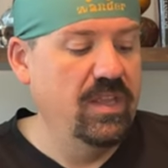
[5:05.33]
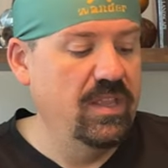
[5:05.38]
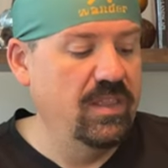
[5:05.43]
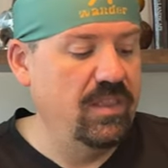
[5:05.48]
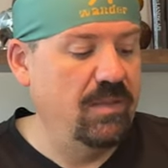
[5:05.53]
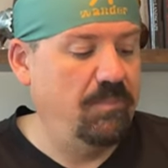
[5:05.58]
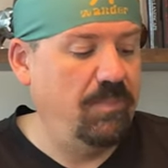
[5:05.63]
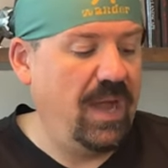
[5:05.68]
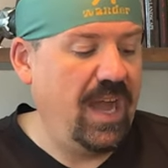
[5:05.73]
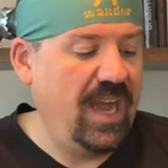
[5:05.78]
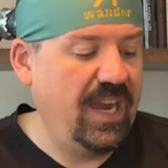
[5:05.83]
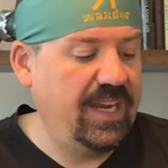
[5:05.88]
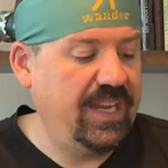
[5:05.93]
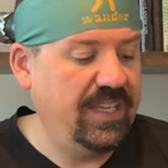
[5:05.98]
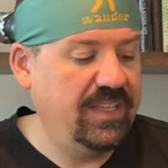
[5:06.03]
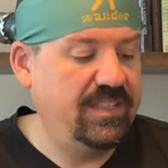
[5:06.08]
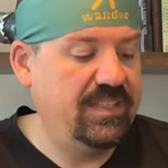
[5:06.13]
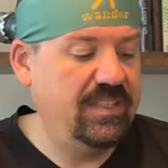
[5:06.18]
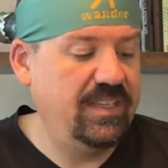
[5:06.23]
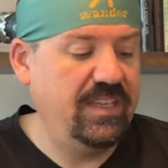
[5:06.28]
The
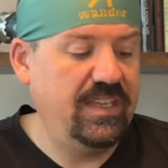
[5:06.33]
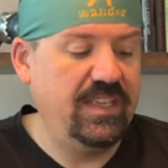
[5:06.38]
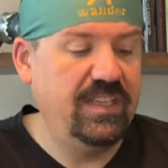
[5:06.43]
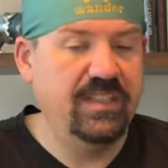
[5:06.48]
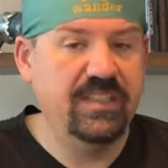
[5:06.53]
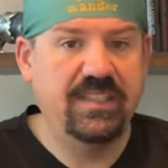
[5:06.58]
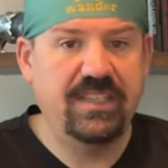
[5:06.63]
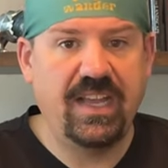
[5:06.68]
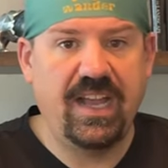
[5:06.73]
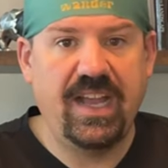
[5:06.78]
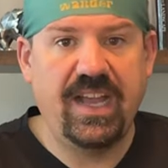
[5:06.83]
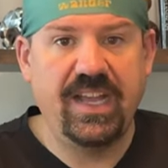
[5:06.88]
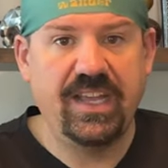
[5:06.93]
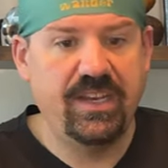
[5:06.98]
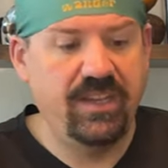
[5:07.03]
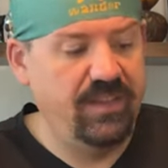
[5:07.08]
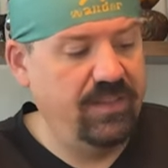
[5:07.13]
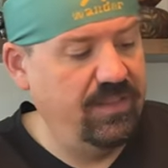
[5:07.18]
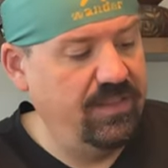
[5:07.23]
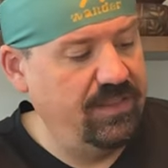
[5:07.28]
pockets
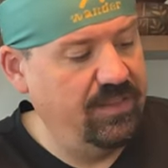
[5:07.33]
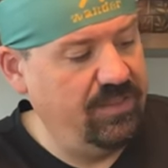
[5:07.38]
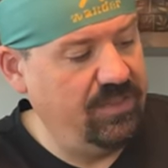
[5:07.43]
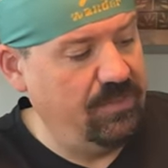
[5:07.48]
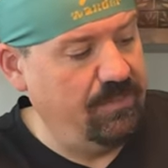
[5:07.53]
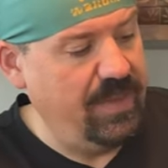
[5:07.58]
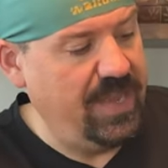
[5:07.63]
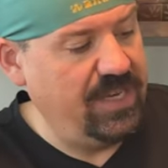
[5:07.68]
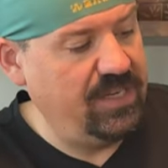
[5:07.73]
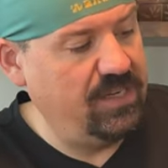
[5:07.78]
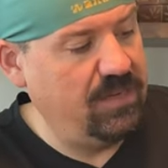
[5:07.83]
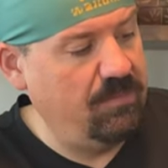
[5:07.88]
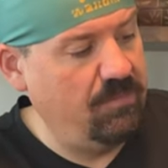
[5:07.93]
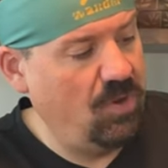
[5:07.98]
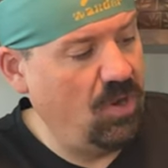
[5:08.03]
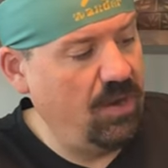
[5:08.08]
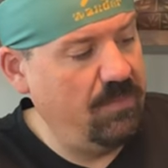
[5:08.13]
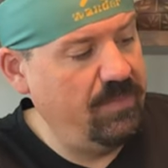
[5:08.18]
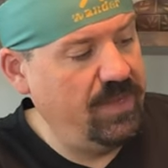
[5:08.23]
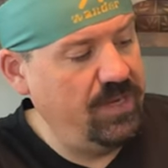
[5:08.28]
inside the main
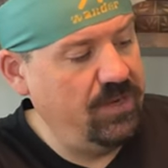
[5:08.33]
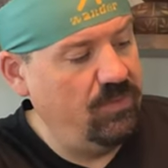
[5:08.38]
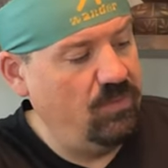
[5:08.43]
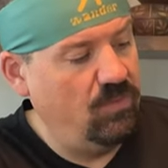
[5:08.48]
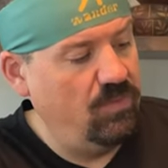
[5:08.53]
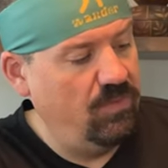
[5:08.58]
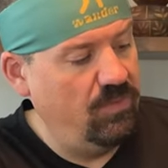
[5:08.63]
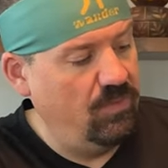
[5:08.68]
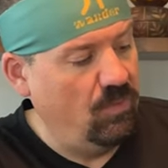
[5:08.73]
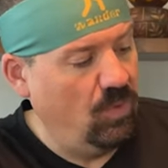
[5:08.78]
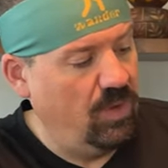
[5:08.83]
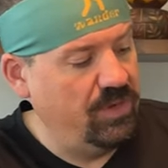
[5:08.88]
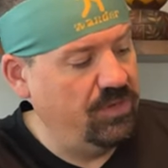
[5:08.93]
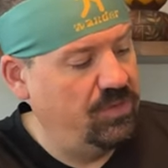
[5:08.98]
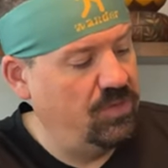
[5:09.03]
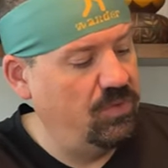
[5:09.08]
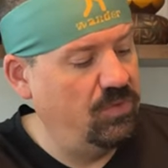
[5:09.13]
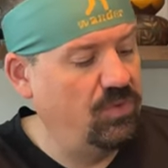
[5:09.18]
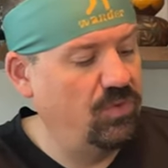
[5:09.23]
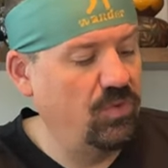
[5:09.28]
compartment, the one,
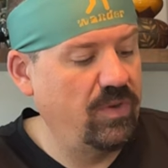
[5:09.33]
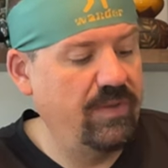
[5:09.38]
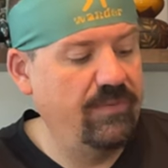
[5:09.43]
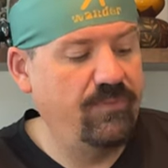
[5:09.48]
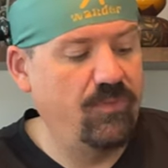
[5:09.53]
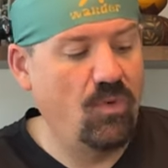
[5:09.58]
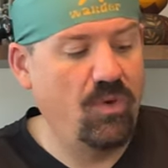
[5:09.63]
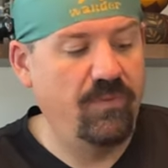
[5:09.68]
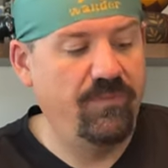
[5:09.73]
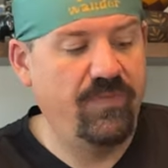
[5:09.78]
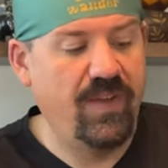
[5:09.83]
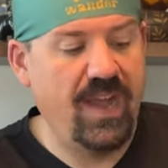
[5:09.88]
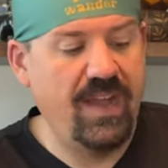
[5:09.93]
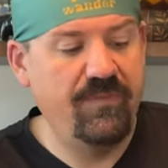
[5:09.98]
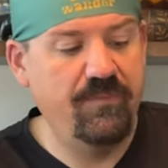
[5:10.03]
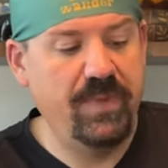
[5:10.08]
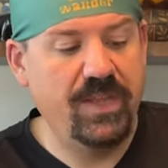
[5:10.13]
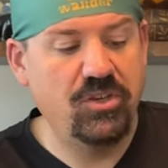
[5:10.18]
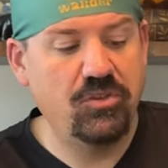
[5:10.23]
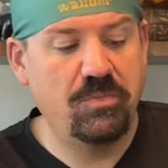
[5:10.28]
two, three, four,
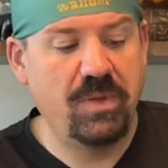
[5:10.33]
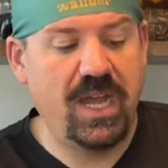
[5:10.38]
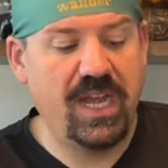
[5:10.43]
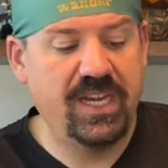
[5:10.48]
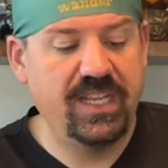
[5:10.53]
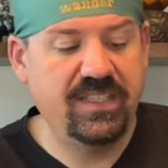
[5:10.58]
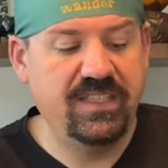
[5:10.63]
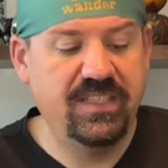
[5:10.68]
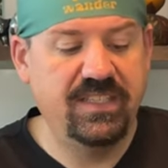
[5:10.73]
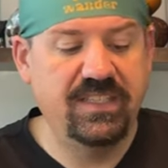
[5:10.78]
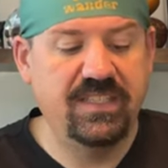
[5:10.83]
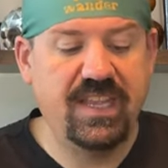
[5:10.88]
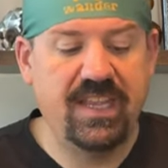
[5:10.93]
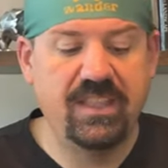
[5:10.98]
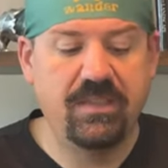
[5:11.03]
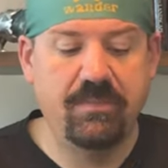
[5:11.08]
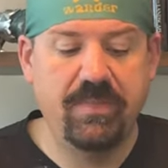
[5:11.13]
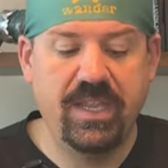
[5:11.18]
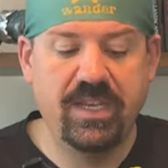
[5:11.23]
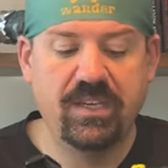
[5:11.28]
five major pockets inside
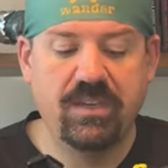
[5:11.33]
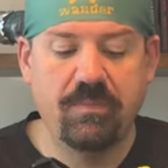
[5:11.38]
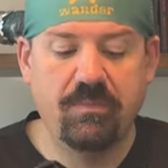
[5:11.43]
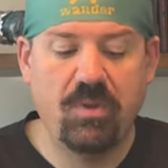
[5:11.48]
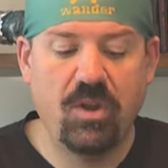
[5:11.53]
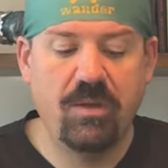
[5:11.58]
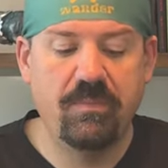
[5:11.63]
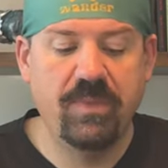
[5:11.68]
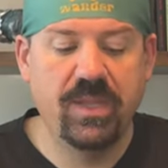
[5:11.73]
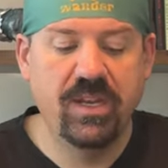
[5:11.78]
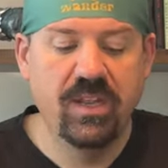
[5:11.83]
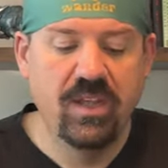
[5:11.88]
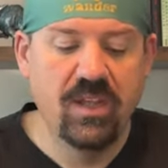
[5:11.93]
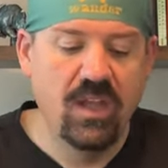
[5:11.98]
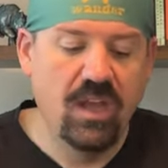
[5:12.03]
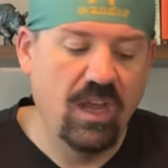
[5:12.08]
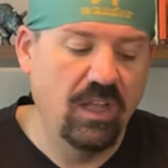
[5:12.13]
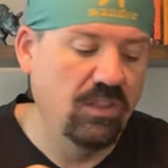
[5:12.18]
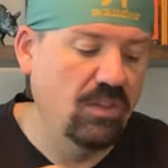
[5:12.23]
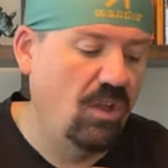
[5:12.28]
the main compartment,
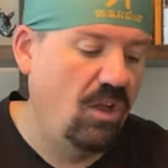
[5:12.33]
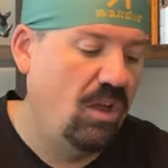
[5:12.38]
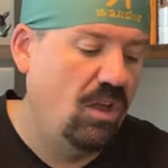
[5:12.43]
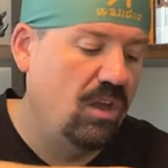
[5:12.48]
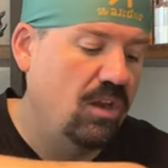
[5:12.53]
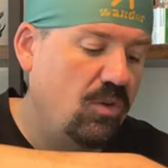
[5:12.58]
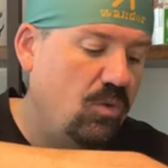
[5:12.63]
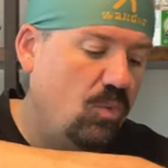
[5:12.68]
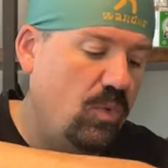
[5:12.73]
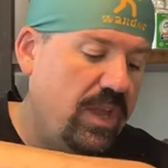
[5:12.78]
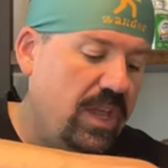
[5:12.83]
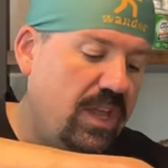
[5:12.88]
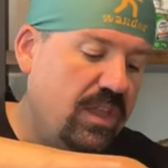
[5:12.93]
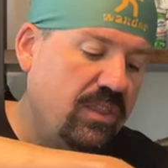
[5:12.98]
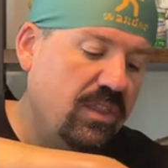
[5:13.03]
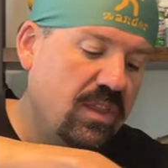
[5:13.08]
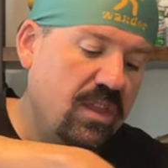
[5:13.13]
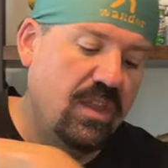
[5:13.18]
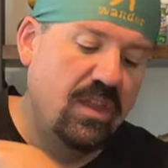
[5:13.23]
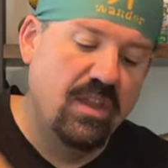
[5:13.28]
along
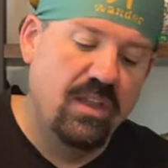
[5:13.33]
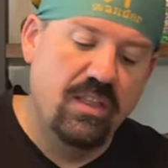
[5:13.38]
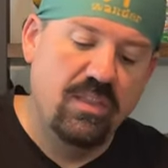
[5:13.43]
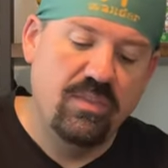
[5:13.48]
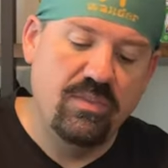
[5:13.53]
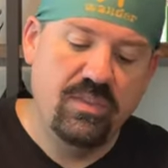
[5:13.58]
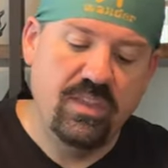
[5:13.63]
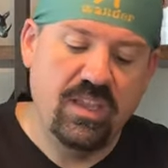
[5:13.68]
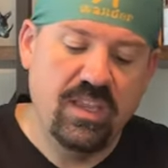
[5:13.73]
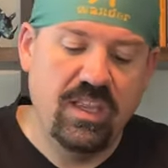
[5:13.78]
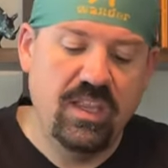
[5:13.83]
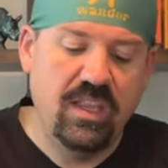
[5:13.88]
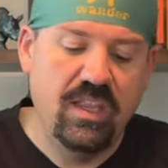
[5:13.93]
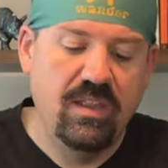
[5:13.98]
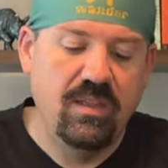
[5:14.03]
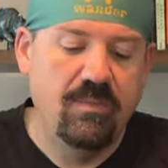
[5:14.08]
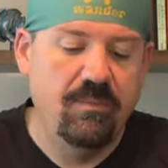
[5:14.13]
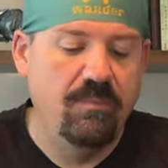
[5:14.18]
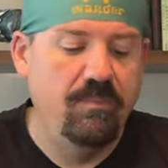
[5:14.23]
with the